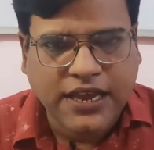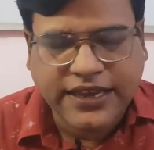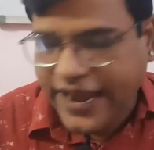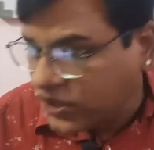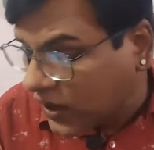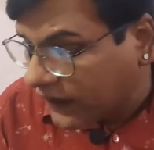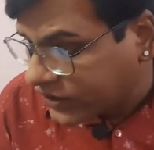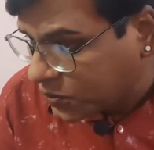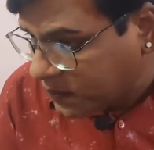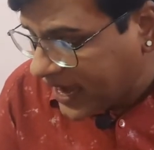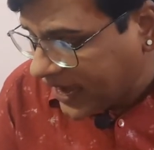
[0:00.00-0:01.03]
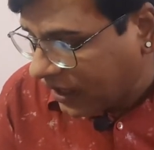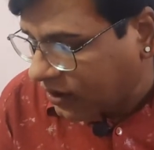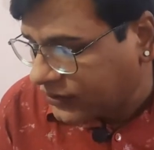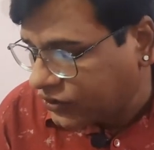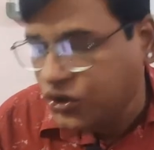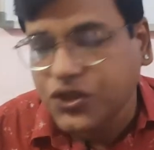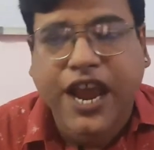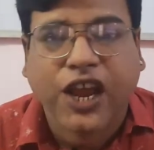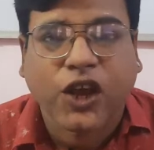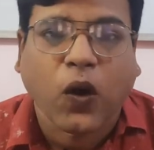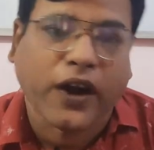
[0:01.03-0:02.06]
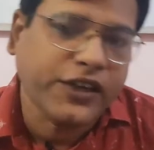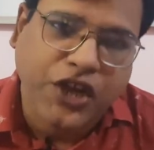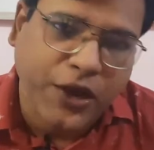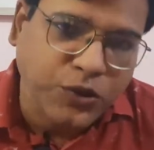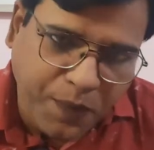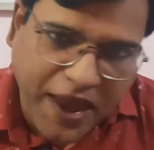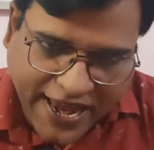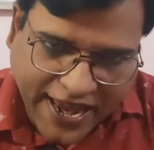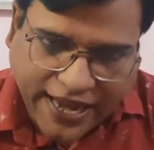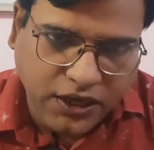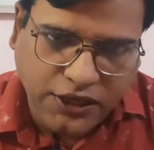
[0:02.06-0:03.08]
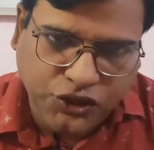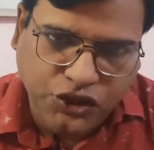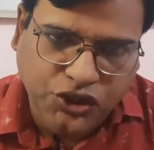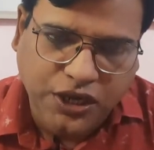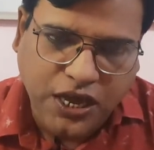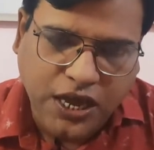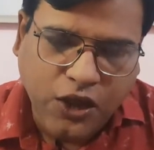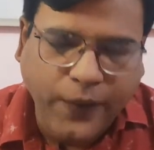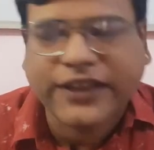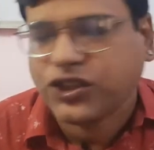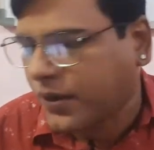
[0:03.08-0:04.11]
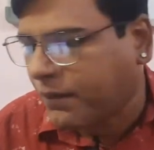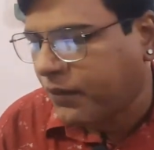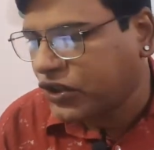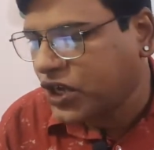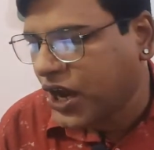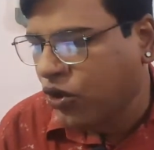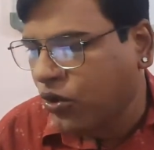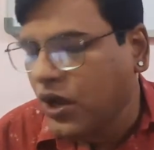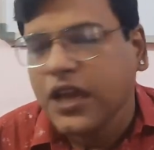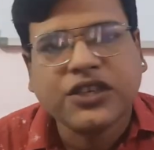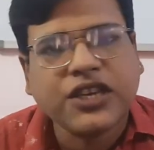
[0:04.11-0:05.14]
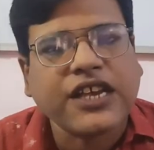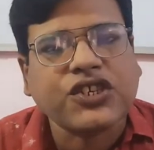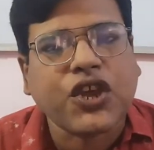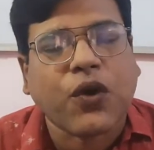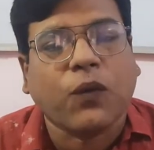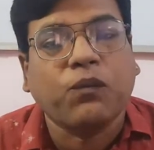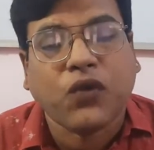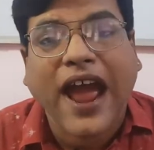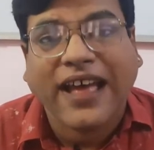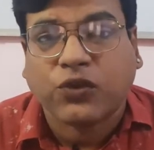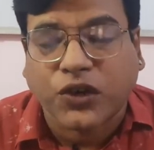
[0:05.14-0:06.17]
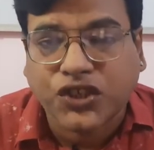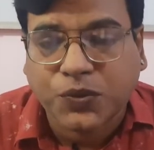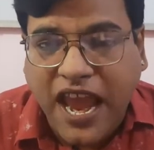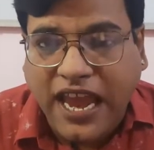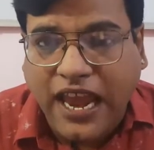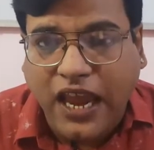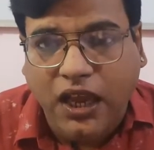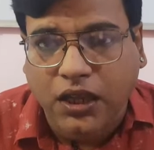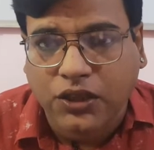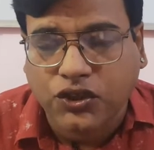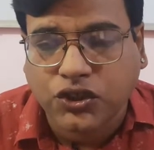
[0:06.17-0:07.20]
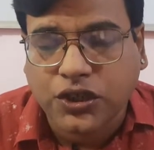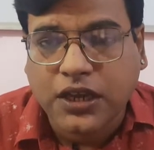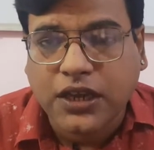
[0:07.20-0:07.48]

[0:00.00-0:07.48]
Yes, I speak English. No, I don't speak English. Question number 2, does your brother speak English?